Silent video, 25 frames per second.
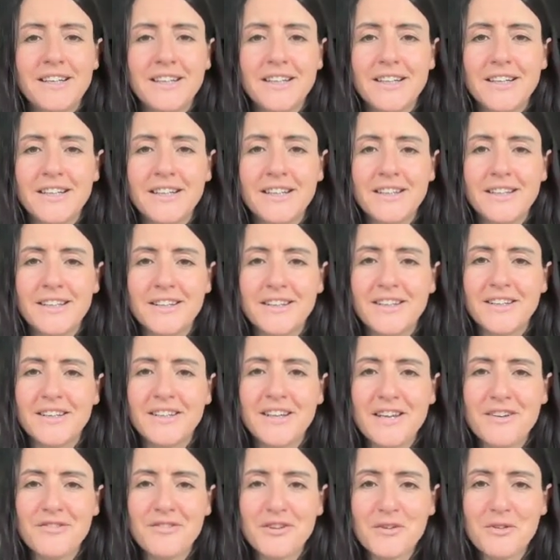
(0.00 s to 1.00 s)

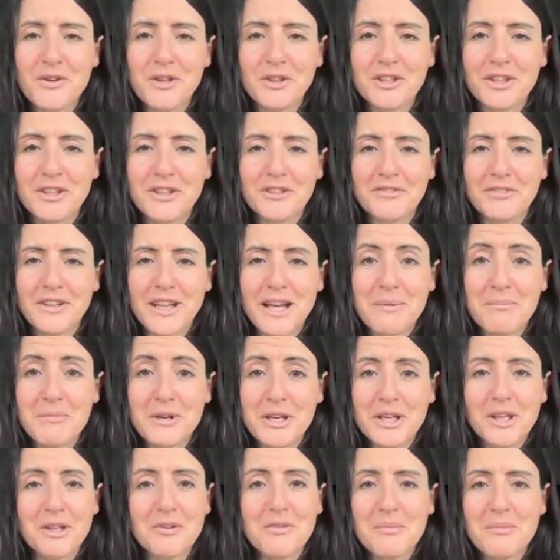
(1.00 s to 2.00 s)
If you're old enough like
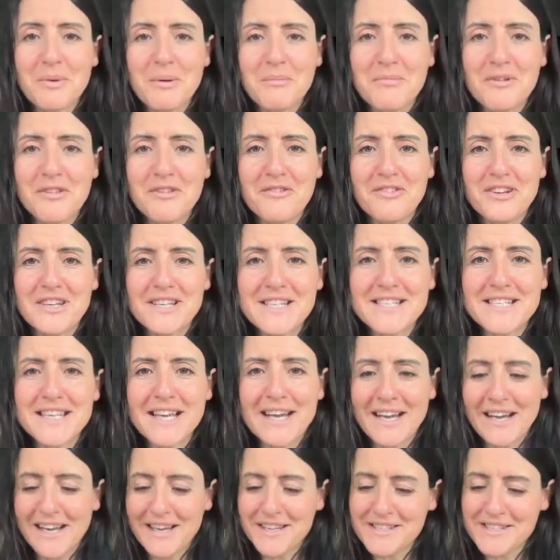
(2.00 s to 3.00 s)
me, you'll remember the
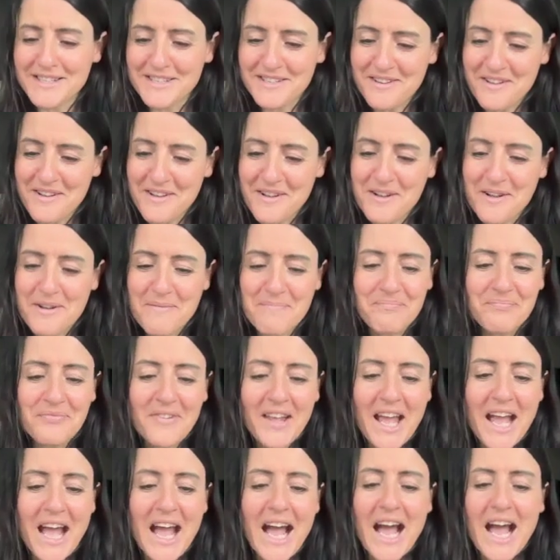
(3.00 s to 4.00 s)

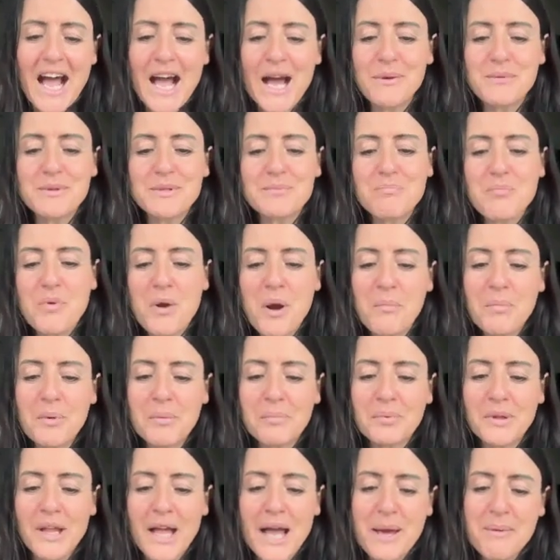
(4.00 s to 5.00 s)
VCRs. I was
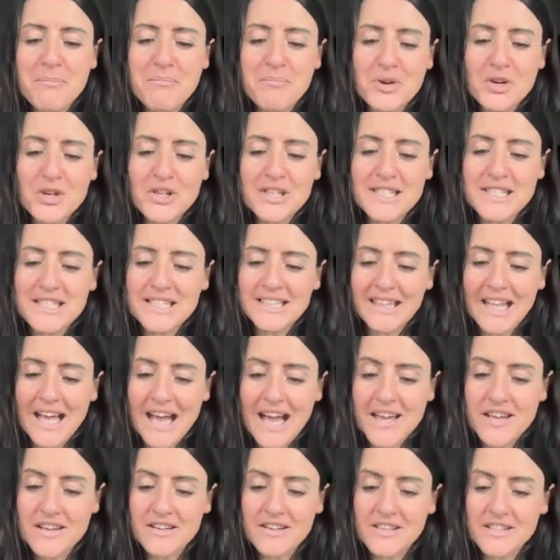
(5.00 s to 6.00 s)
probably most
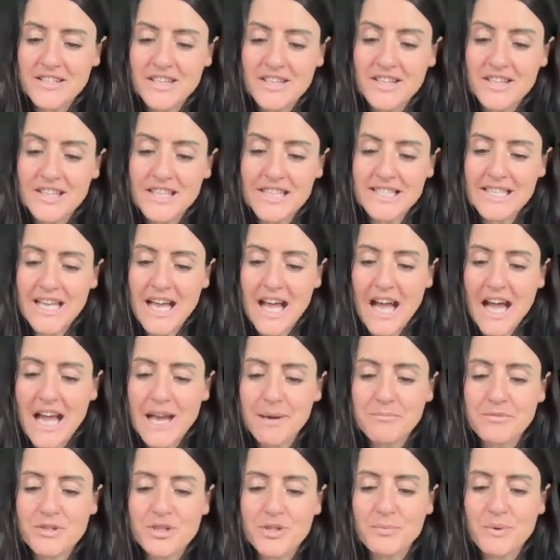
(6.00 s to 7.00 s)
delighted at the
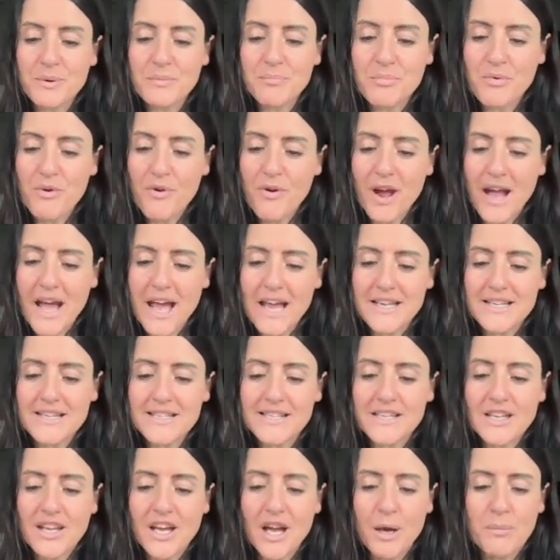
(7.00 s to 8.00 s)
time to
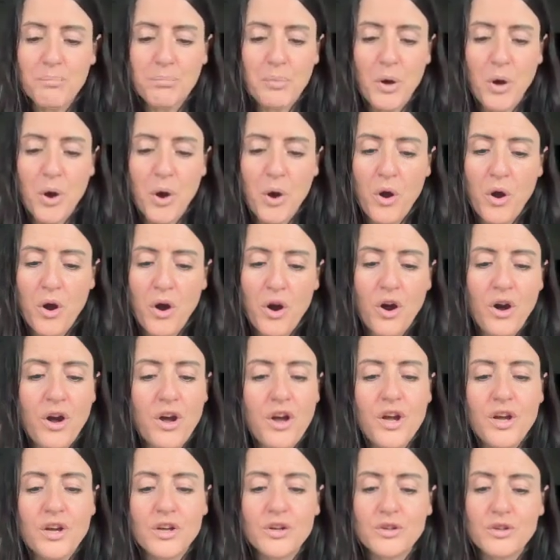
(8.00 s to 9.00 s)
impress a poor
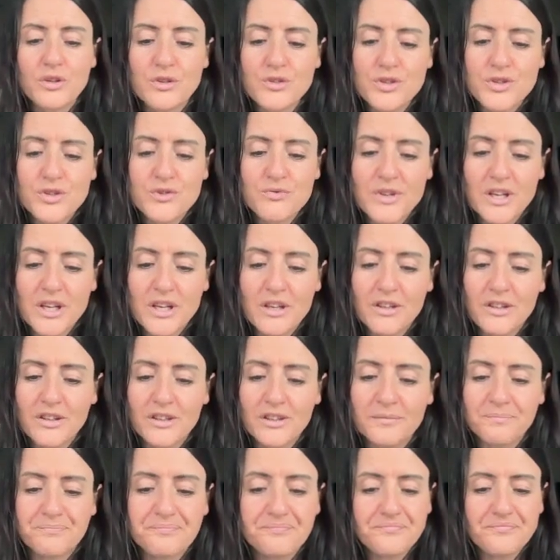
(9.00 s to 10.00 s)
country
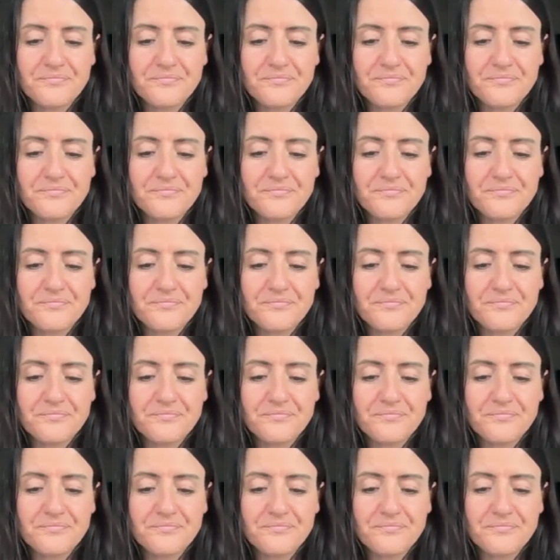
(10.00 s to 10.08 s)
girl